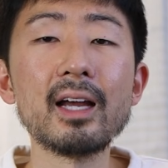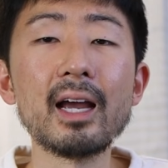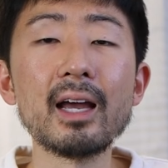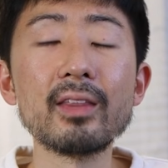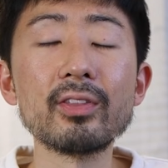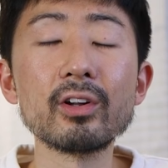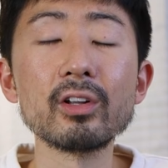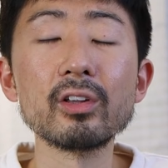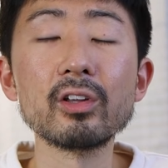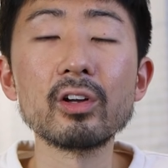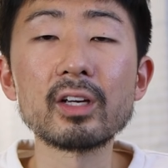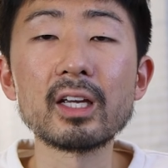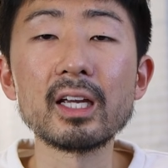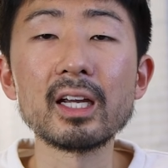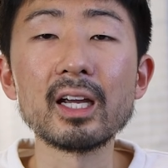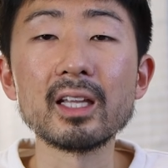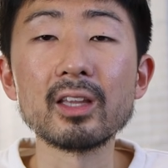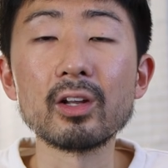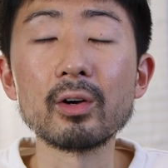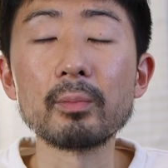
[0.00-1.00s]
And they're
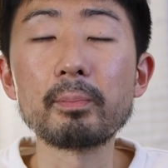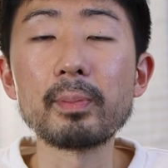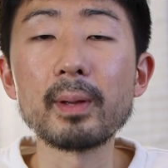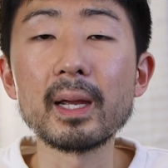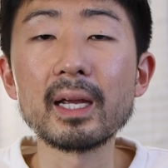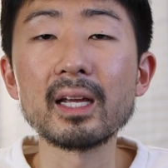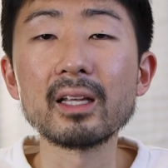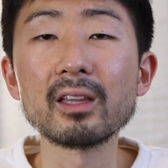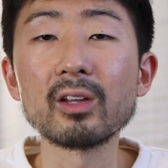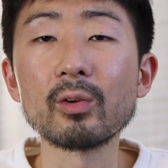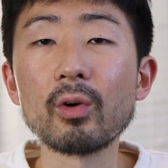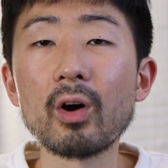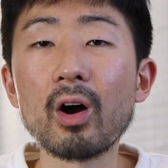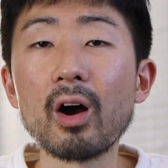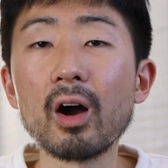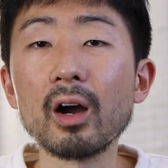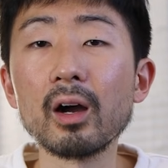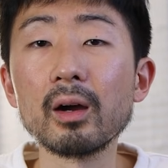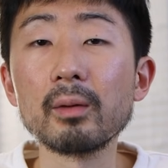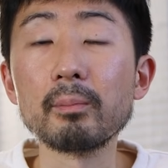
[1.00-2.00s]
looking and they're picking the
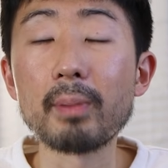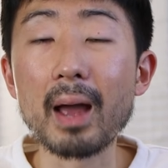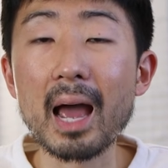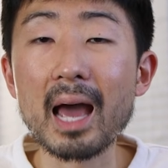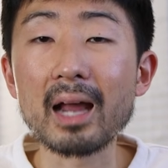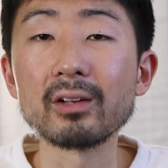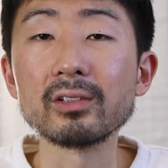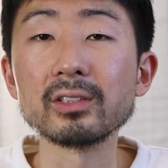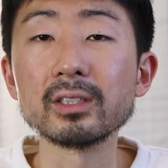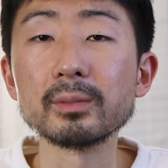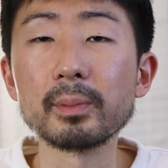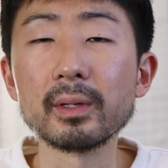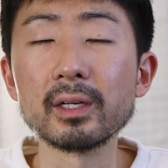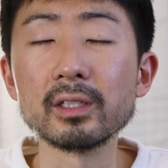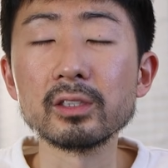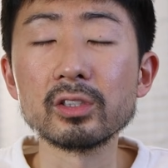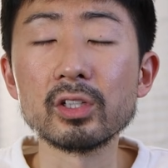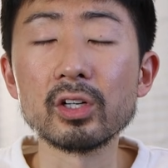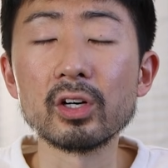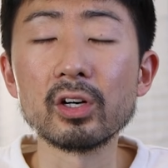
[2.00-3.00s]
wrong battles
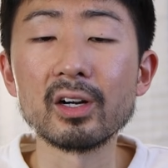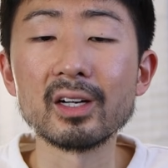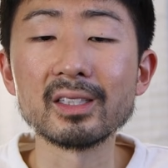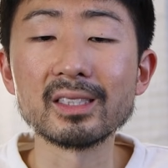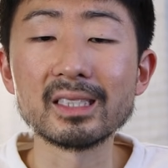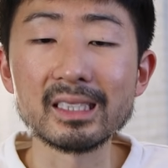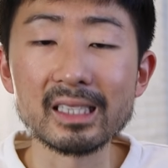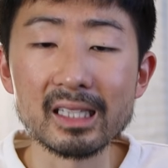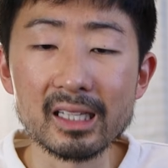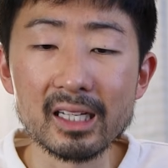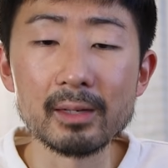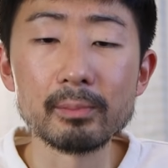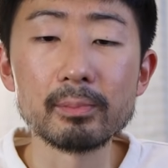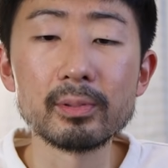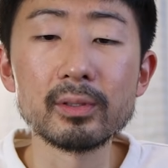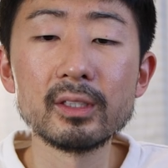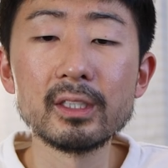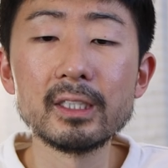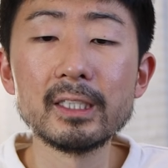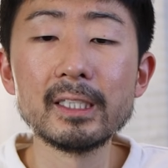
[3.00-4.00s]
because they're
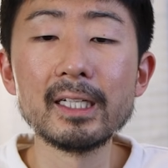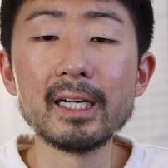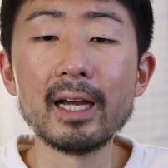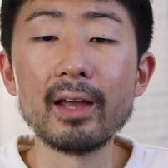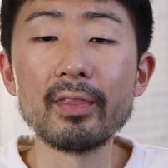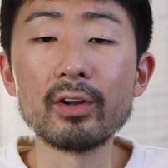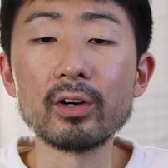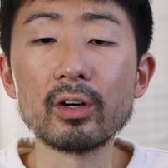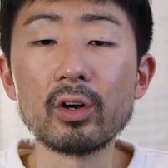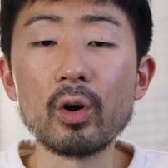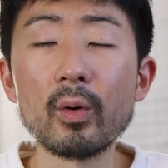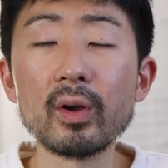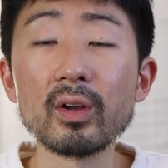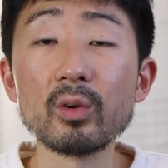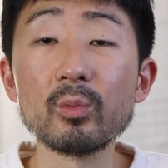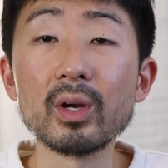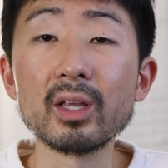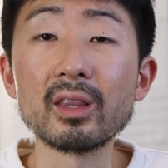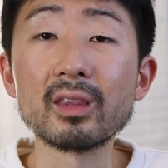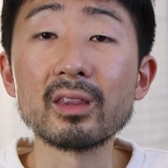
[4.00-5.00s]
asleep and they're
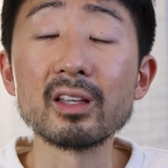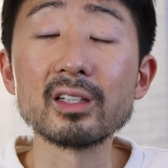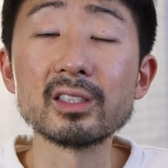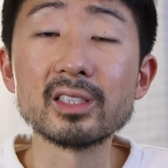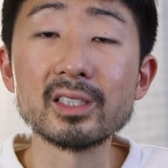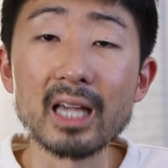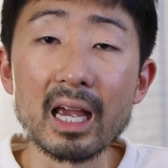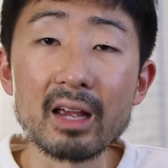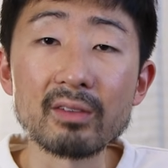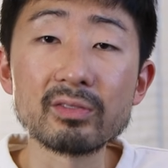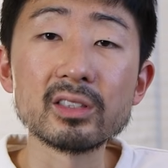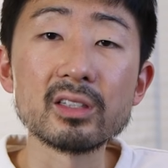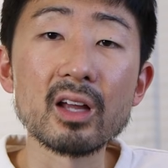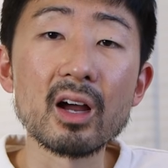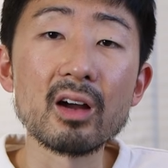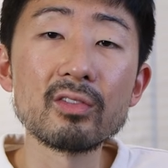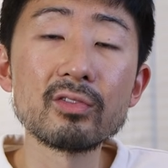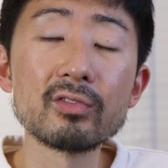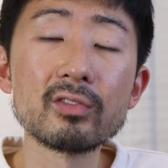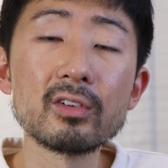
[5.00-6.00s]
going with the safe
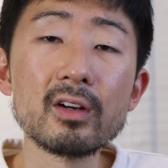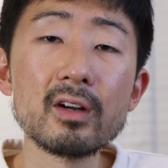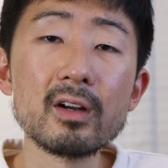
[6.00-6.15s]
stuff.